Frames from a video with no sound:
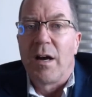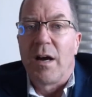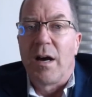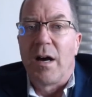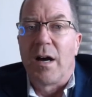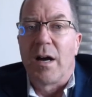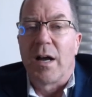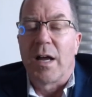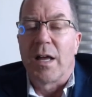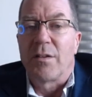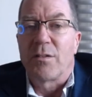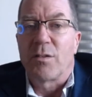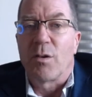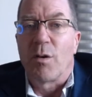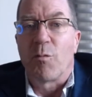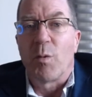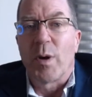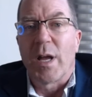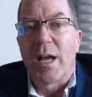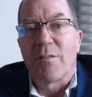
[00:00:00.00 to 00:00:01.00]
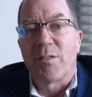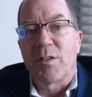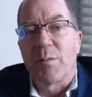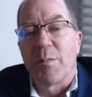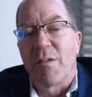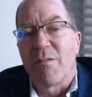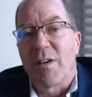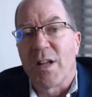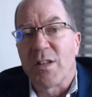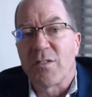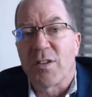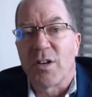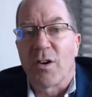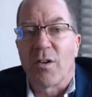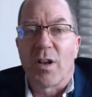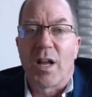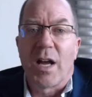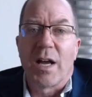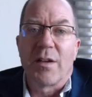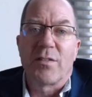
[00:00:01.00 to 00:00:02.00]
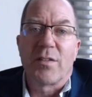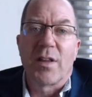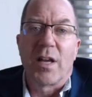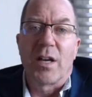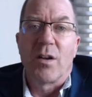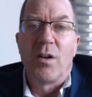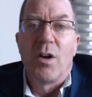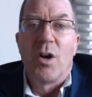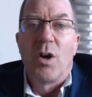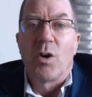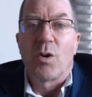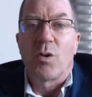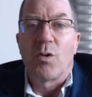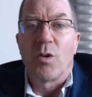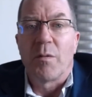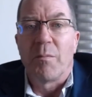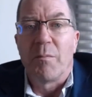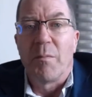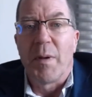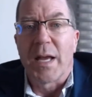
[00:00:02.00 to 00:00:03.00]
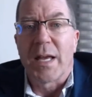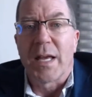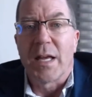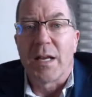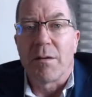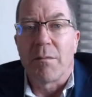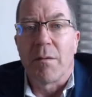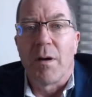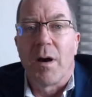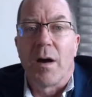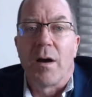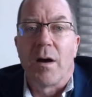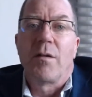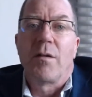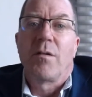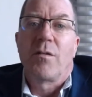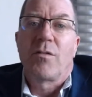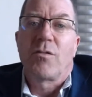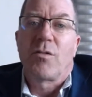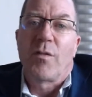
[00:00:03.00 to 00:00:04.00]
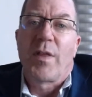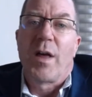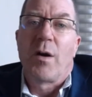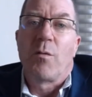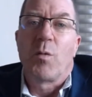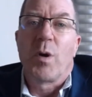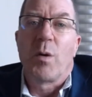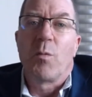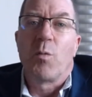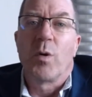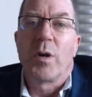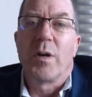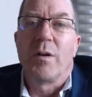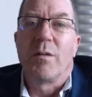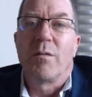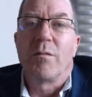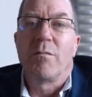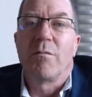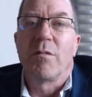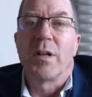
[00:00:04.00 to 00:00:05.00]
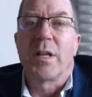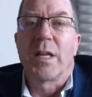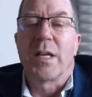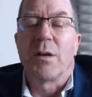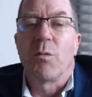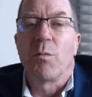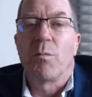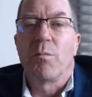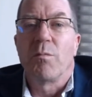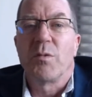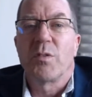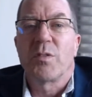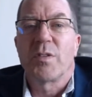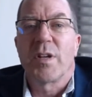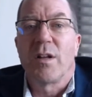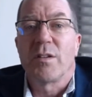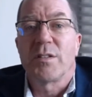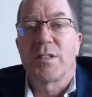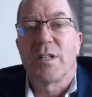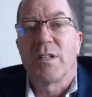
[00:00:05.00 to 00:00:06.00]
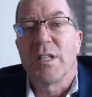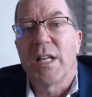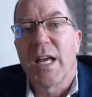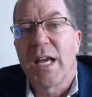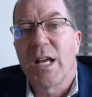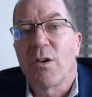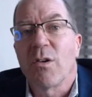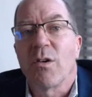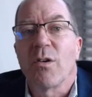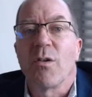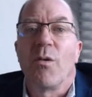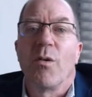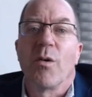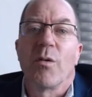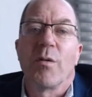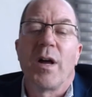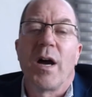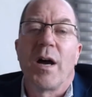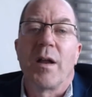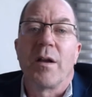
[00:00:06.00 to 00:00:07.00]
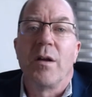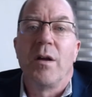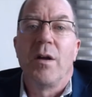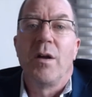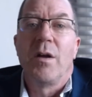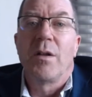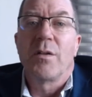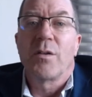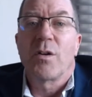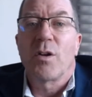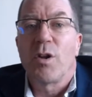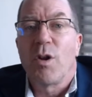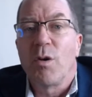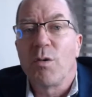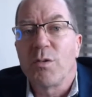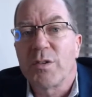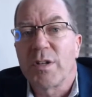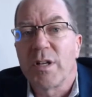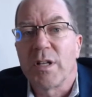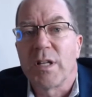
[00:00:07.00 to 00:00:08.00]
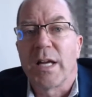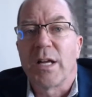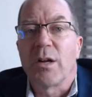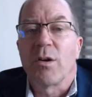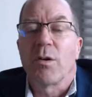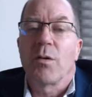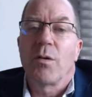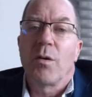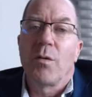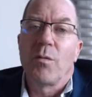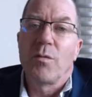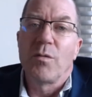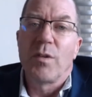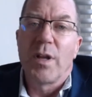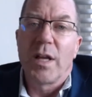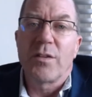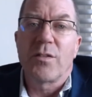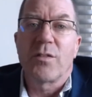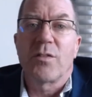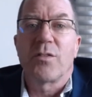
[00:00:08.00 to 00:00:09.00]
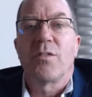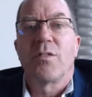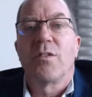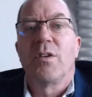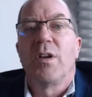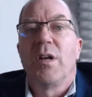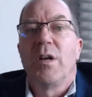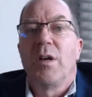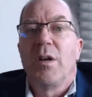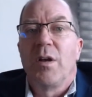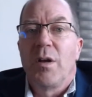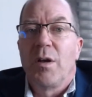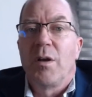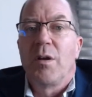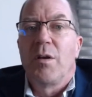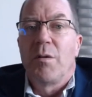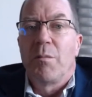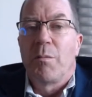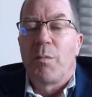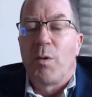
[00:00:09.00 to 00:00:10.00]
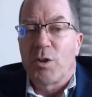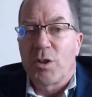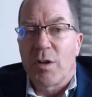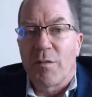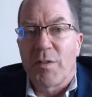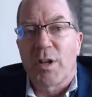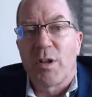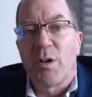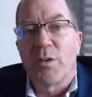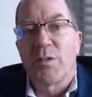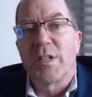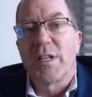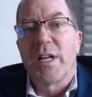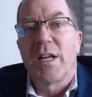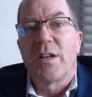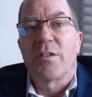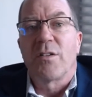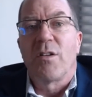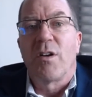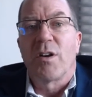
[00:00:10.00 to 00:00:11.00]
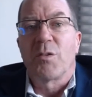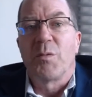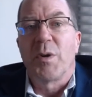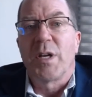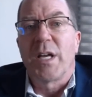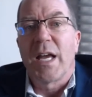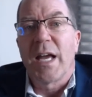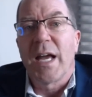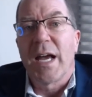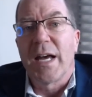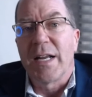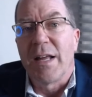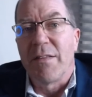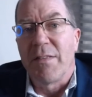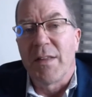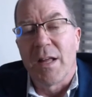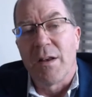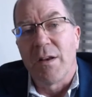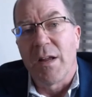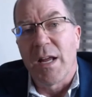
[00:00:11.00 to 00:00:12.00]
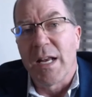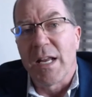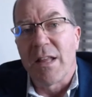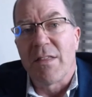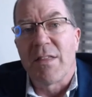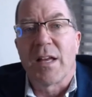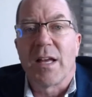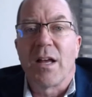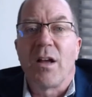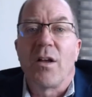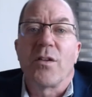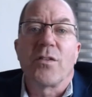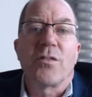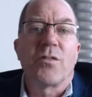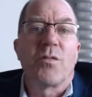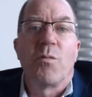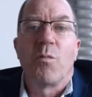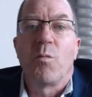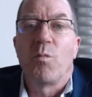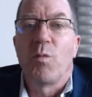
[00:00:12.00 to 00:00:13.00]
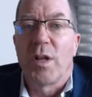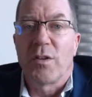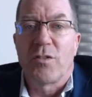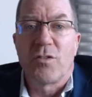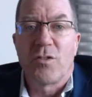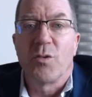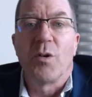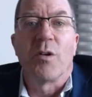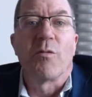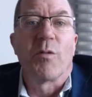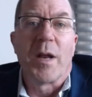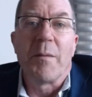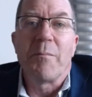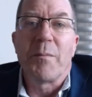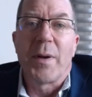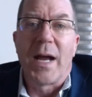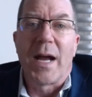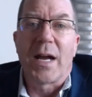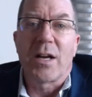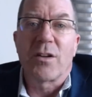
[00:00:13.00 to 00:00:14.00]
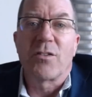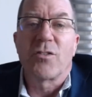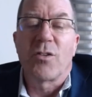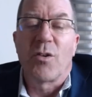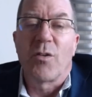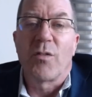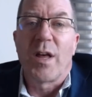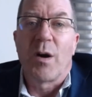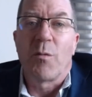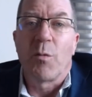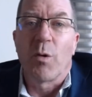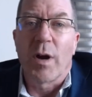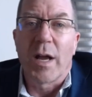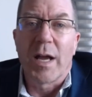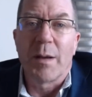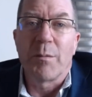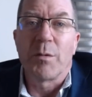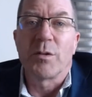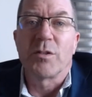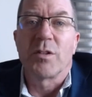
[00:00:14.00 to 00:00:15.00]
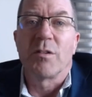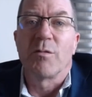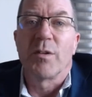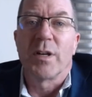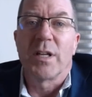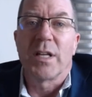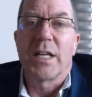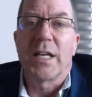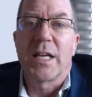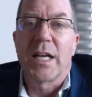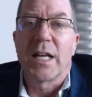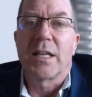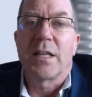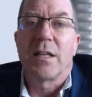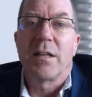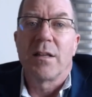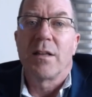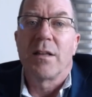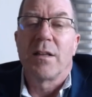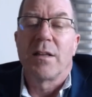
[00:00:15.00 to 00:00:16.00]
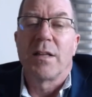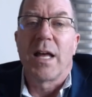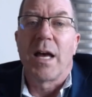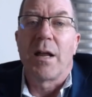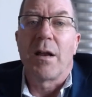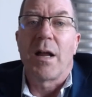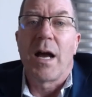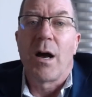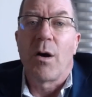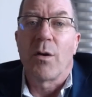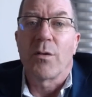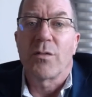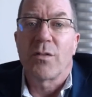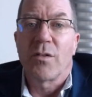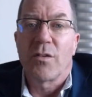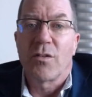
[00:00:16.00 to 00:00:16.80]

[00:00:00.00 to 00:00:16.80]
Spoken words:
And so if we have some events in our lives that could make it so that we wouldn't really sell till later or not close till later, let's push off the closing date as long as we can, and then anything else, let's do a rent back so that we're able to really get that house